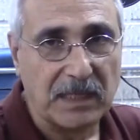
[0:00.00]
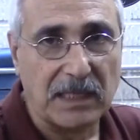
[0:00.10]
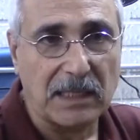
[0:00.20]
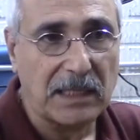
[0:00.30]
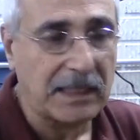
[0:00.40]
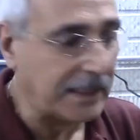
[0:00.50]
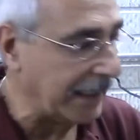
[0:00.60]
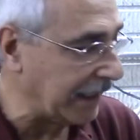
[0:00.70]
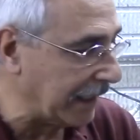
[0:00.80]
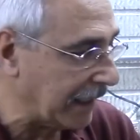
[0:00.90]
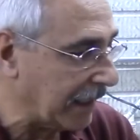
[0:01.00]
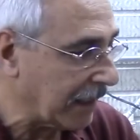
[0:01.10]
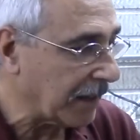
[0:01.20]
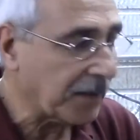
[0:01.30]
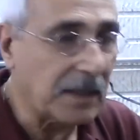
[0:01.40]
at any
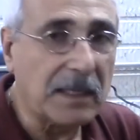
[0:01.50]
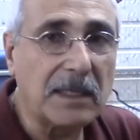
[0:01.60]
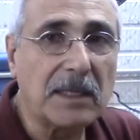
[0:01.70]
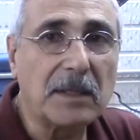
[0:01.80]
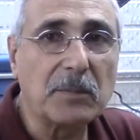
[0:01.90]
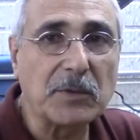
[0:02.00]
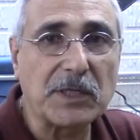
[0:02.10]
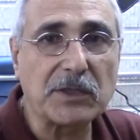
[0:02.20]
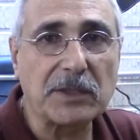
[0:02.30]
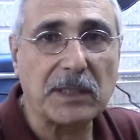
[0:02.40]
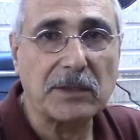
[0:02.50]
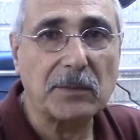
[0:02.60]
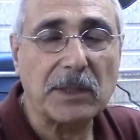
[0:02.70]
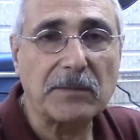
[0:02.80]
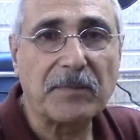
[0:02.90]
position that
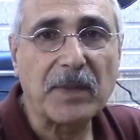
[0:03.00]
you want.